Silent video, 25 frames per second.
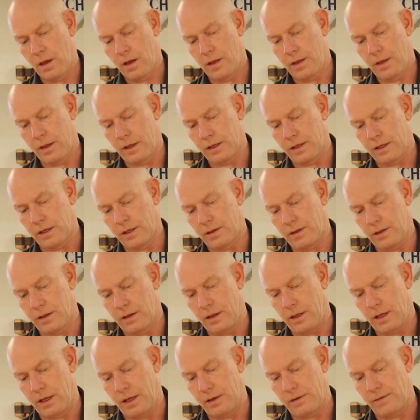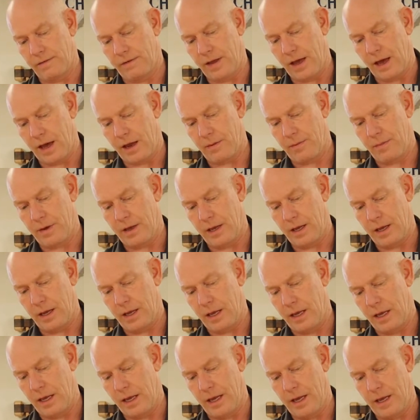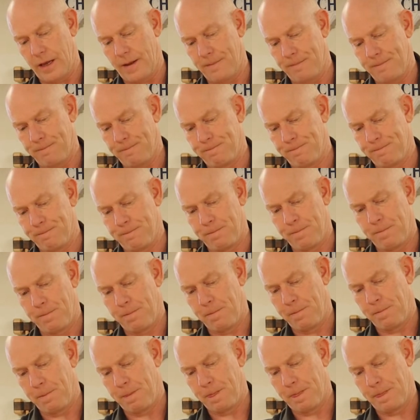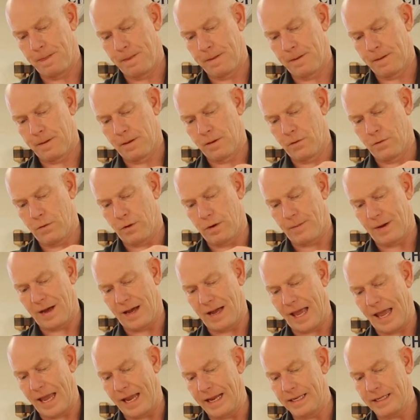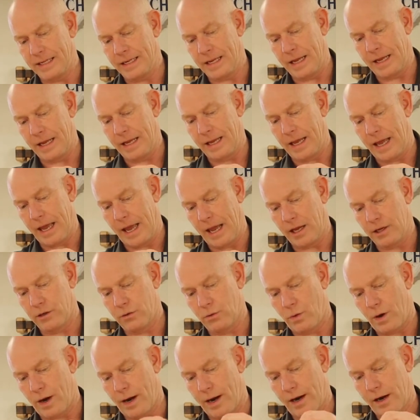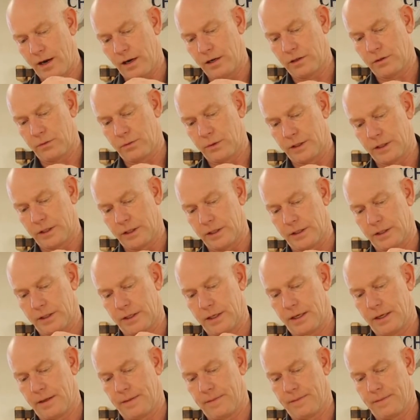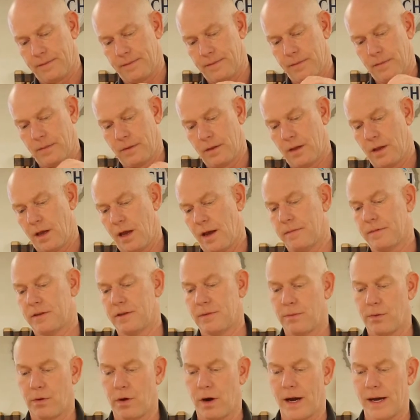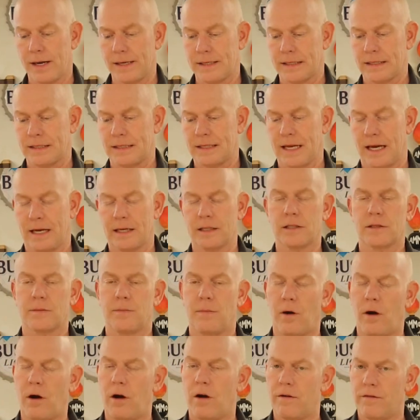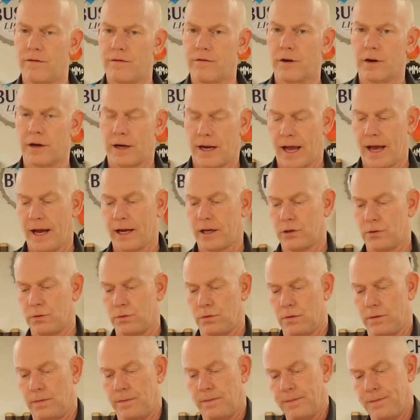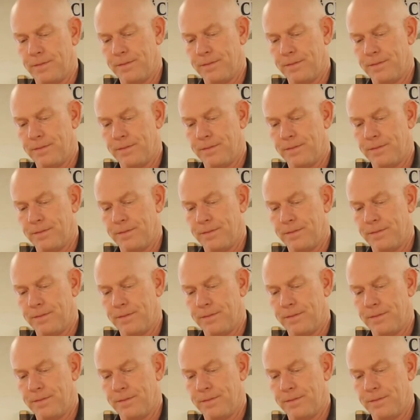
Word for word: And this is, these have gotta be, what about 18 gauge wires, which is, I'm surprised it's that small for an actual